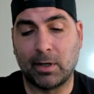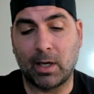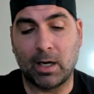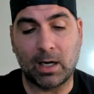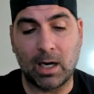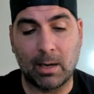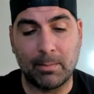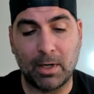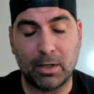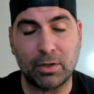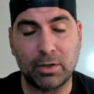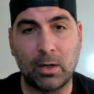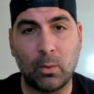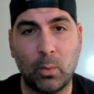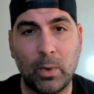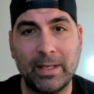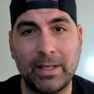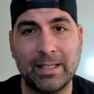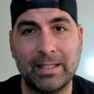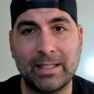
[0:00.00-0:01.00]
going to come in to try to
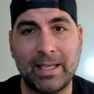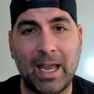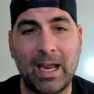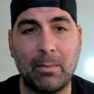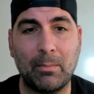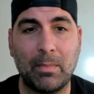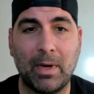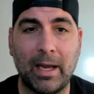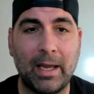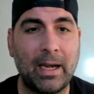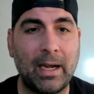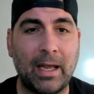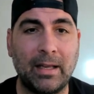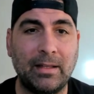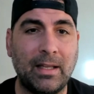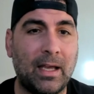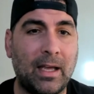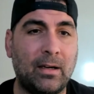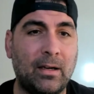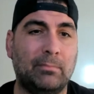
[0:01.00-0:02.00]
win this game, and
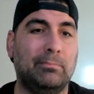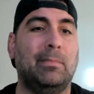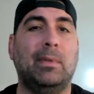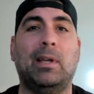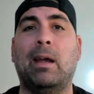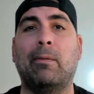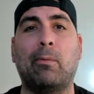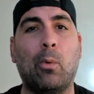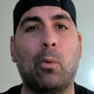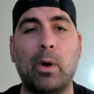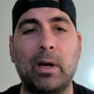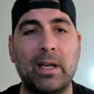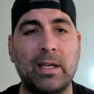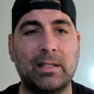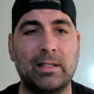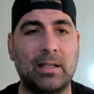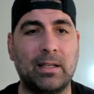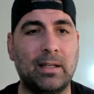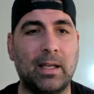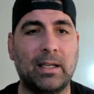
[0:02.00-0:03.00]
everyone
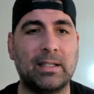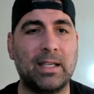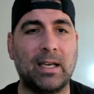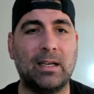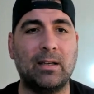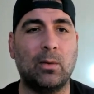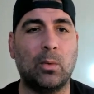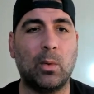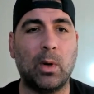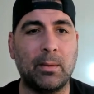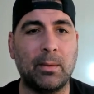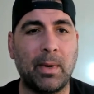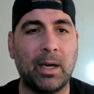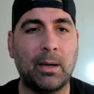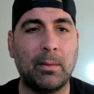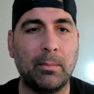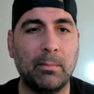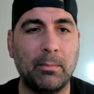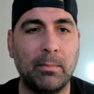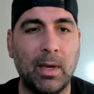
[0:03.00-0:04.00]
is. And like I said, they want
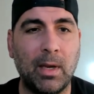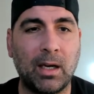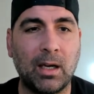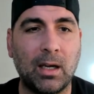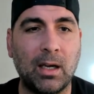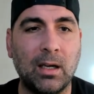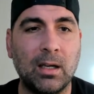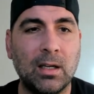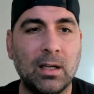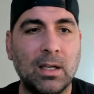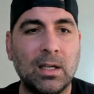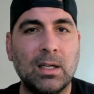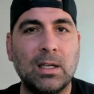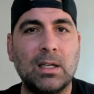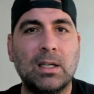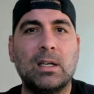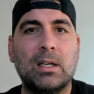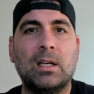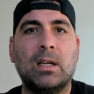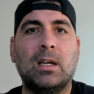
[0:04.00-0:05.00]
to
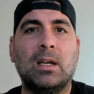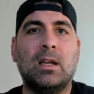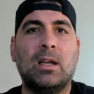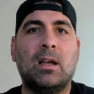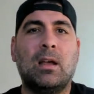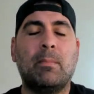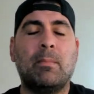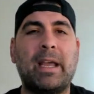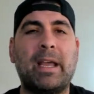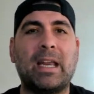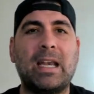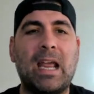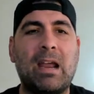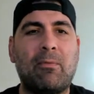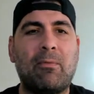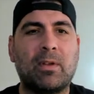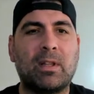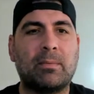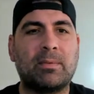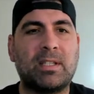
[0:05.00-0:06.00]
make a
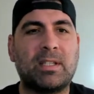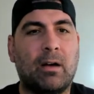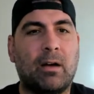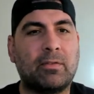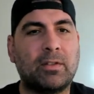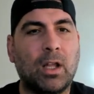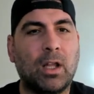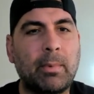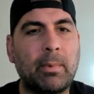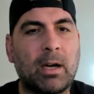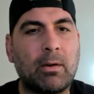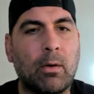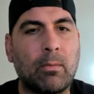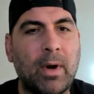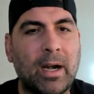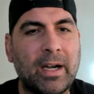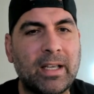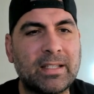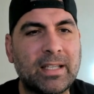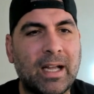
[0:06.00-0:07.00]
name for themselves. A little bit of a
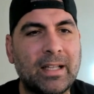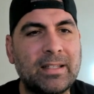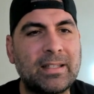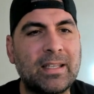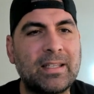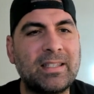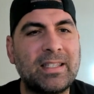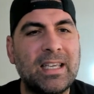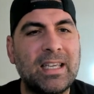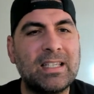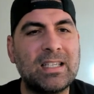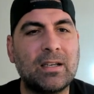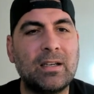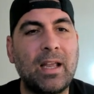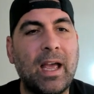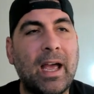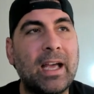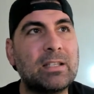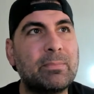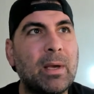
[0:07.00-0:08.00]
renaissance this
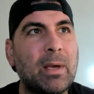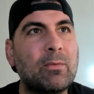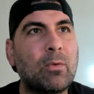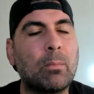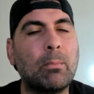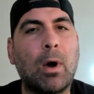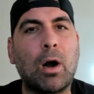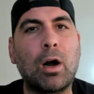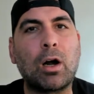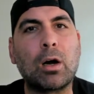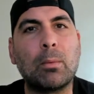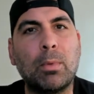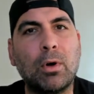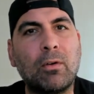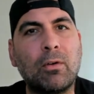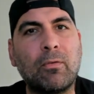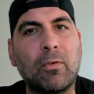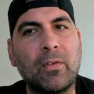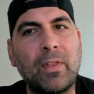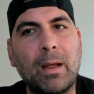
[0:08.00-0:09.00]
season has been
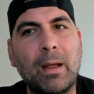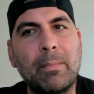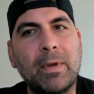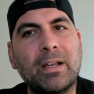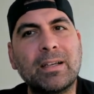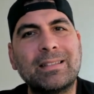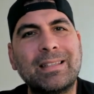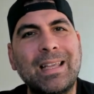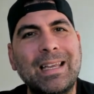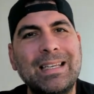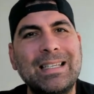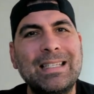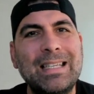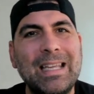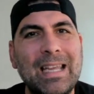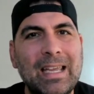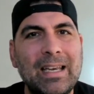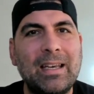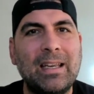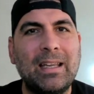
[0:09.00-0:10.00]
remarkable for them because they
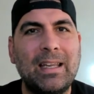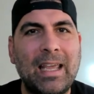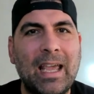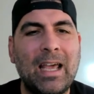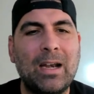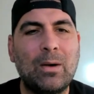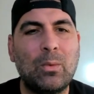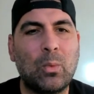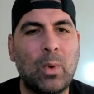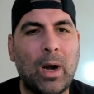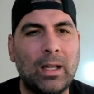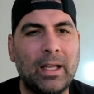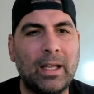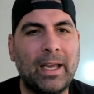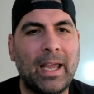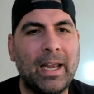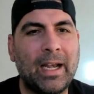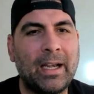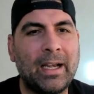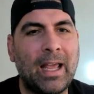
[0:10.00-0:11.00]
did get
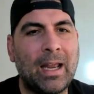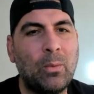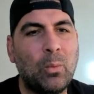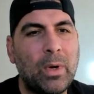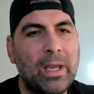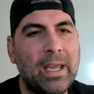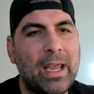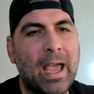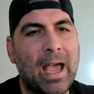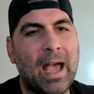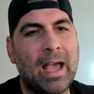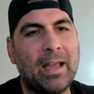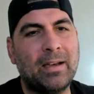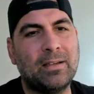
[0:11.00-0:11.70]
relegated, and we